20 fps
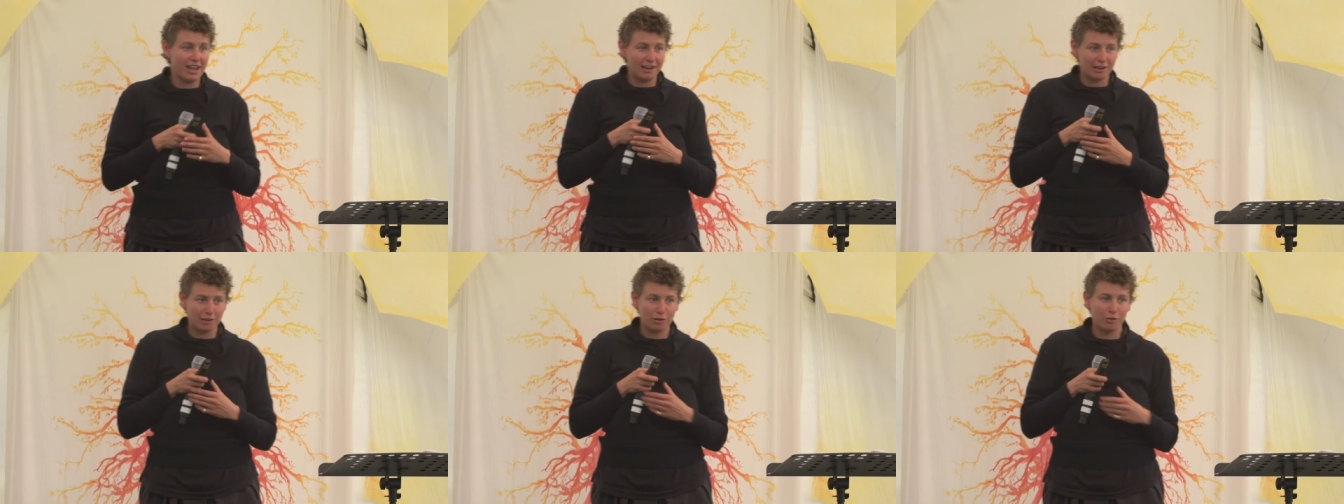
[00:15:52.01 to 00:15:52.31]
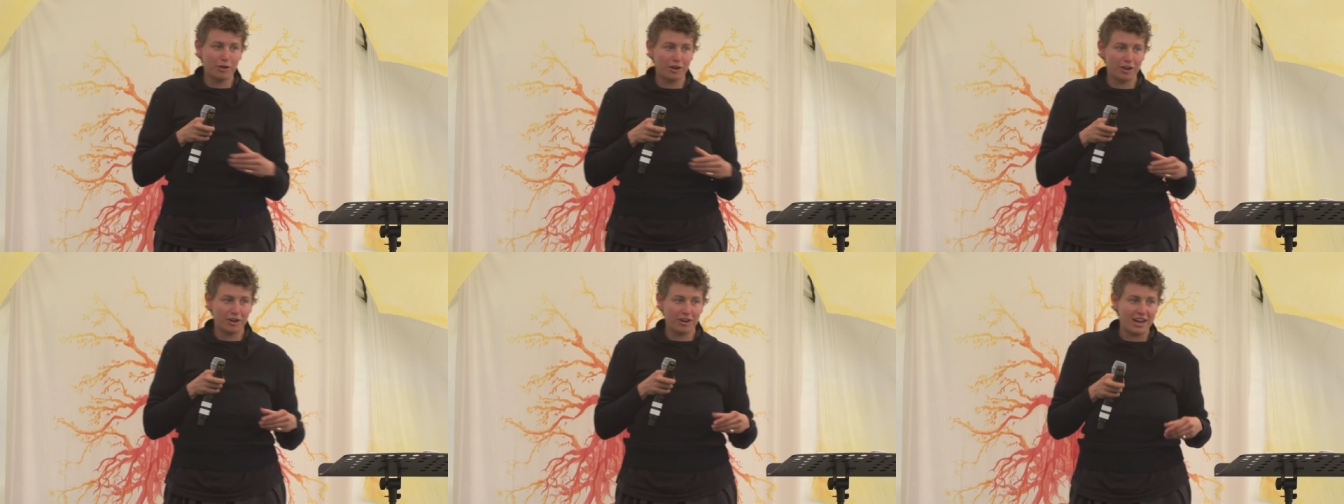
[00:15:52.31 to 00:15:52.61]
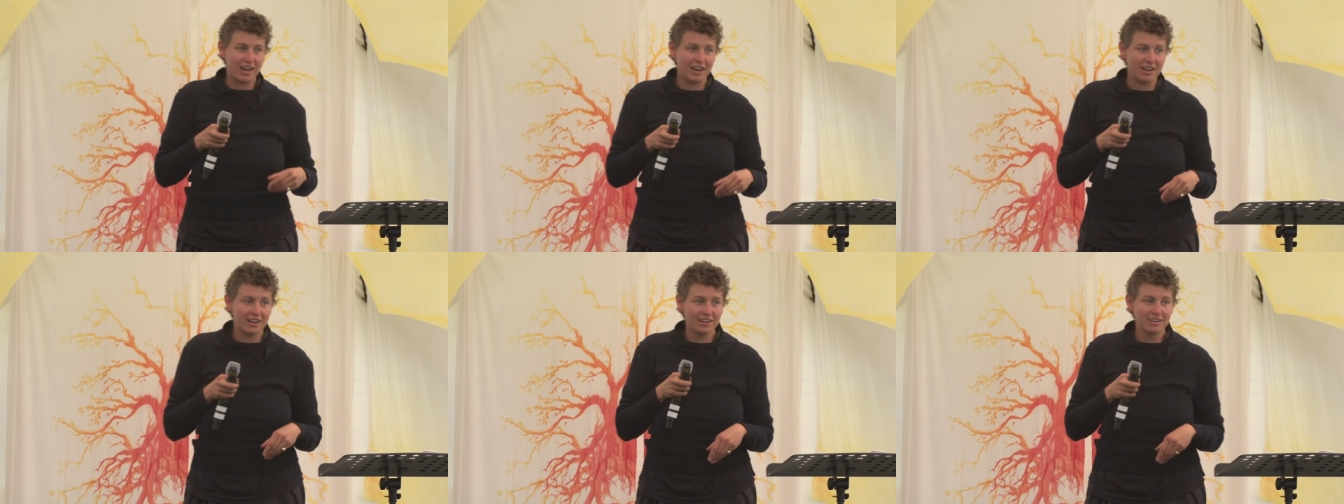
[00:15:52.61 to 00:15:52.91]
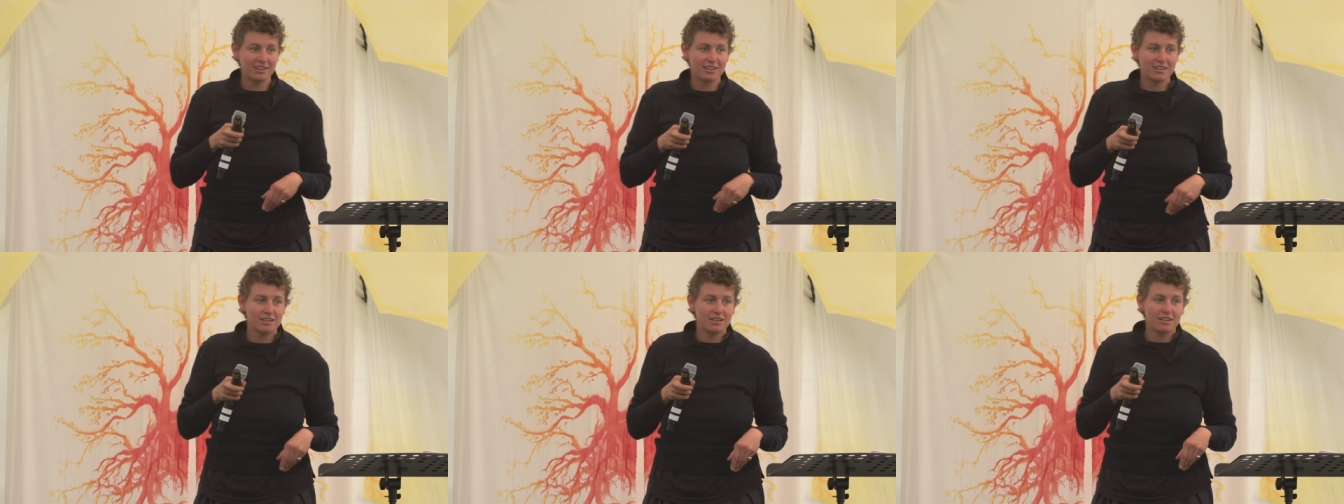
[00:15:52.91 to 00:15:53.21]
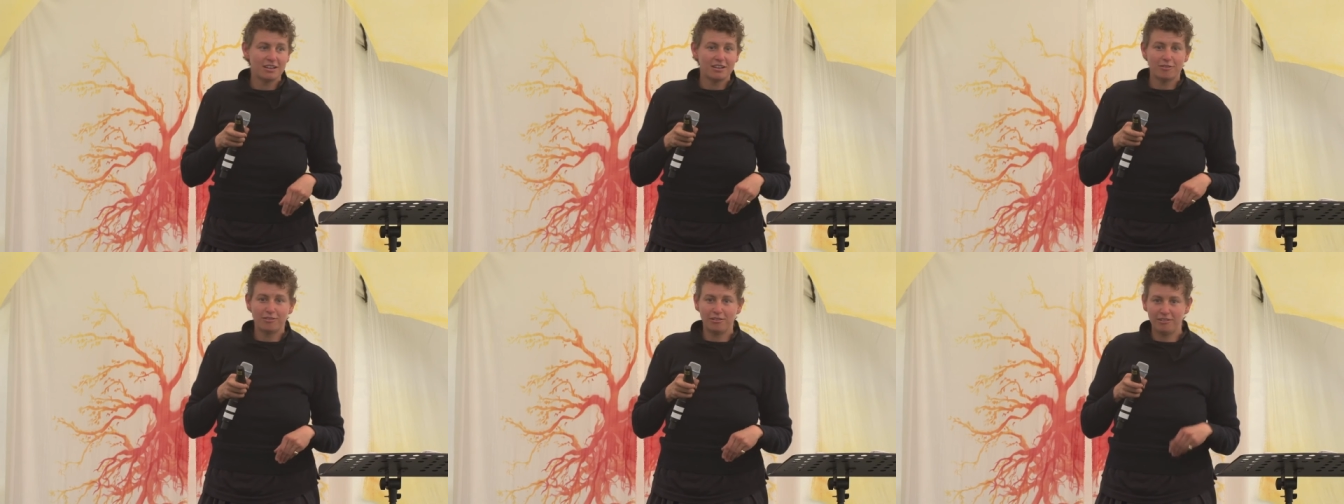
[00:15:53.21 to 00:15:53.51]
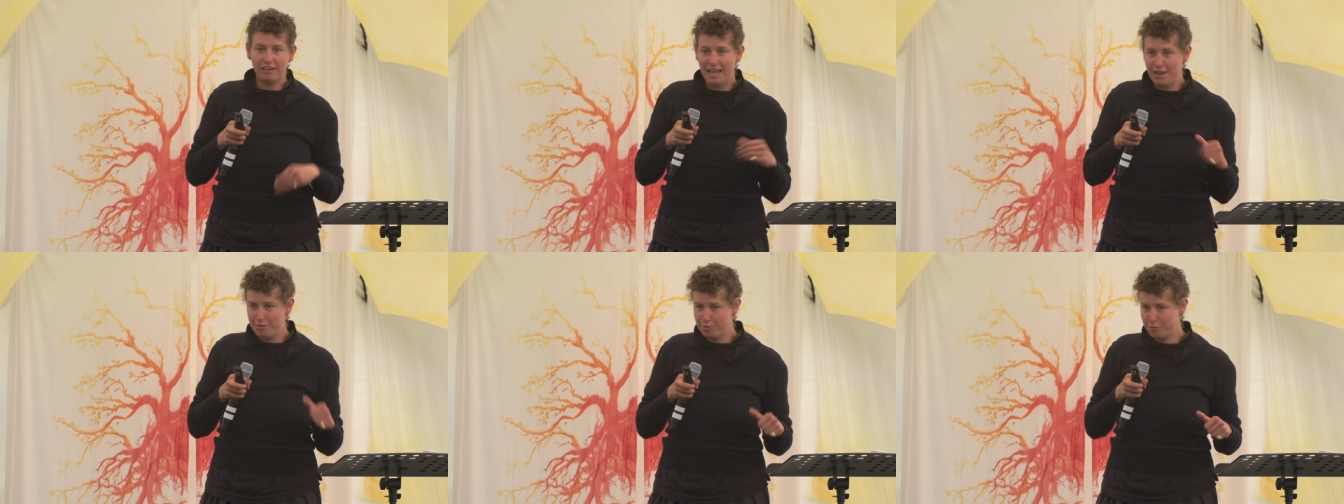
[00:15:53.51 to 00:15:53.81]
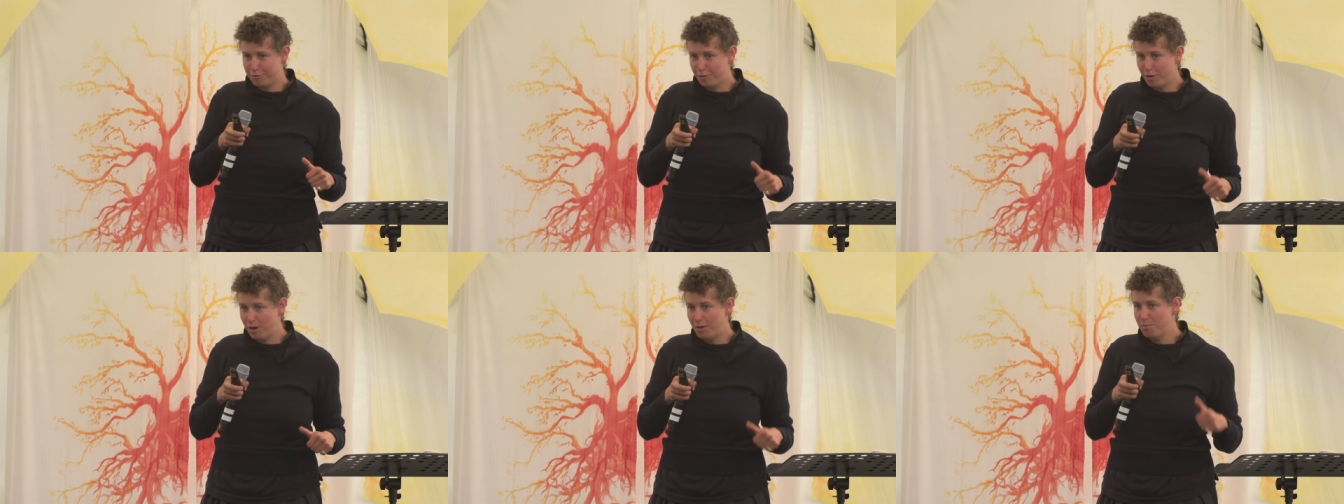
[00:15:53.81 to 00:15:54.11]
and lawyery land
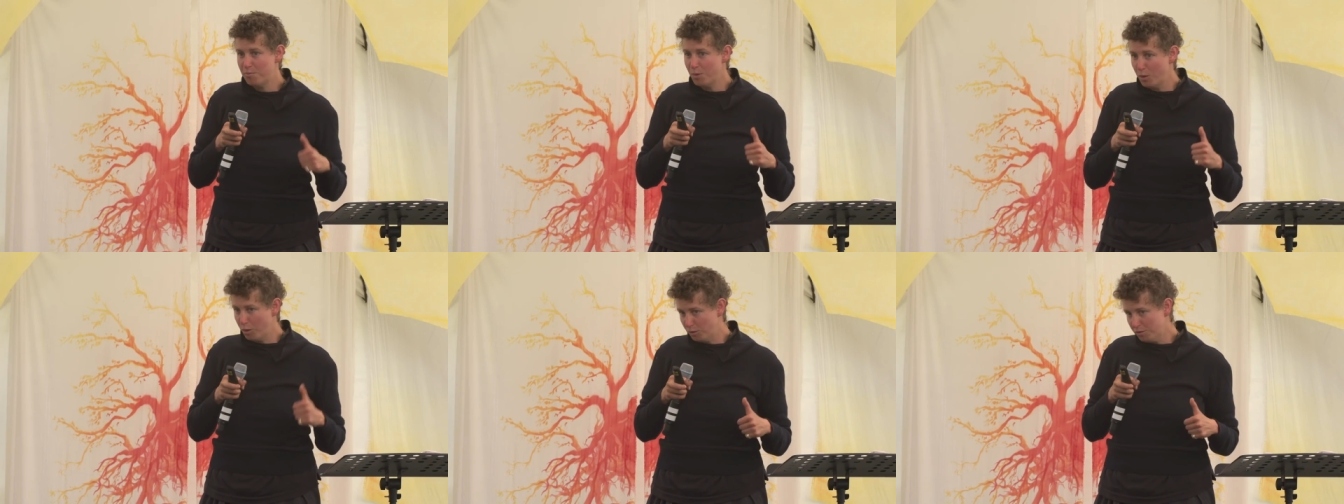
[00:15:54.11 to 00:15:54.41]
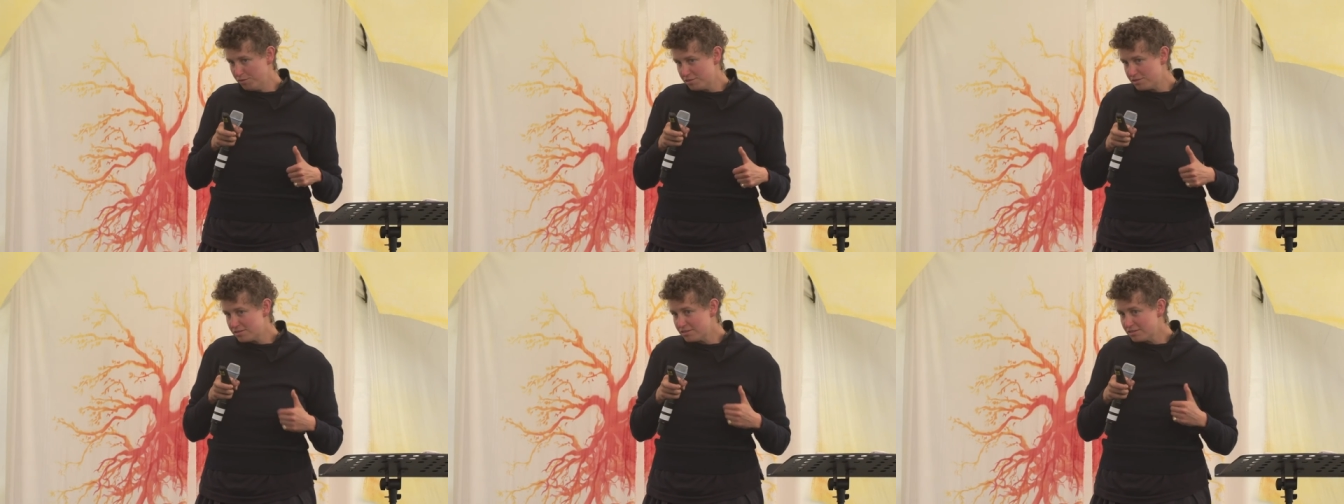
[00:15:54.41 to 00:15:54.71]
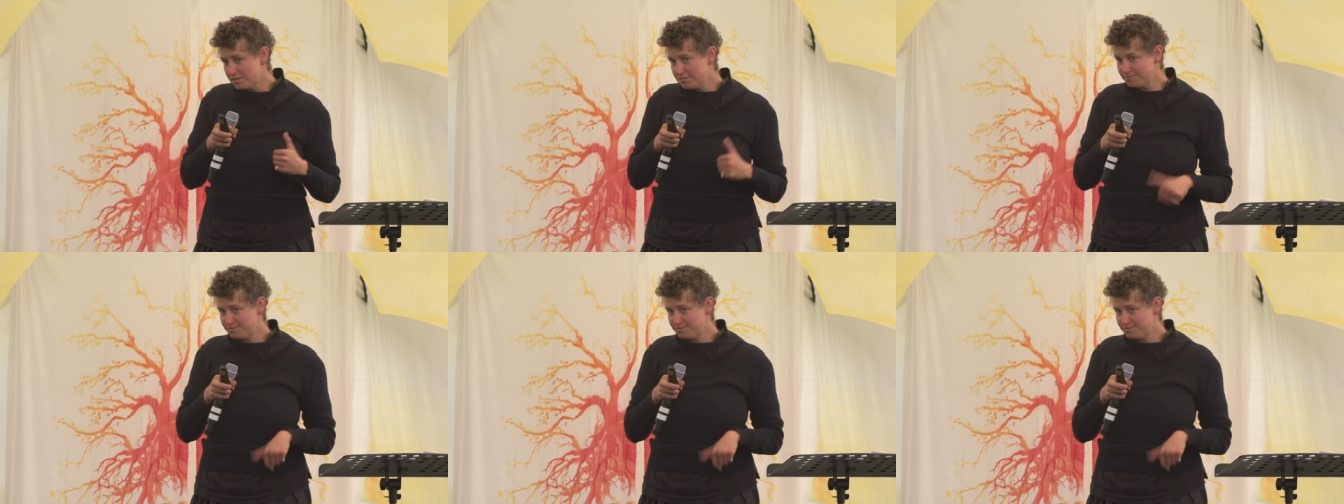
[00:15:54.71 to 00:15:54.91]
reform moves.